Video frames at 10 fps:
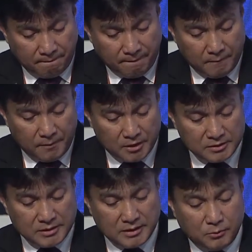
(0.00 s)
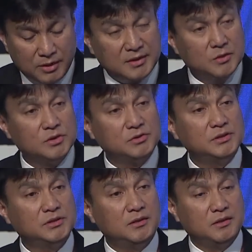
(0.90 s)
about
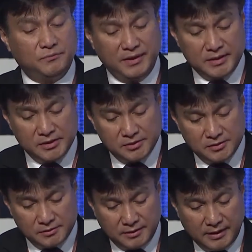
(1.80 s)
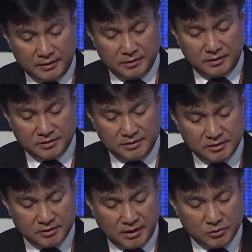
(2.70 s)
1,600 villages and
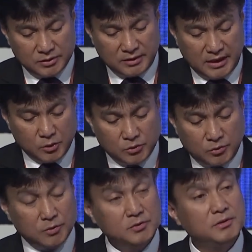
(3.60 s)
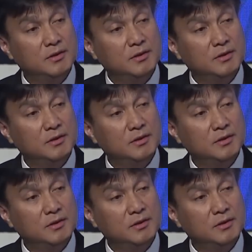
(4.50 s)
36,000 households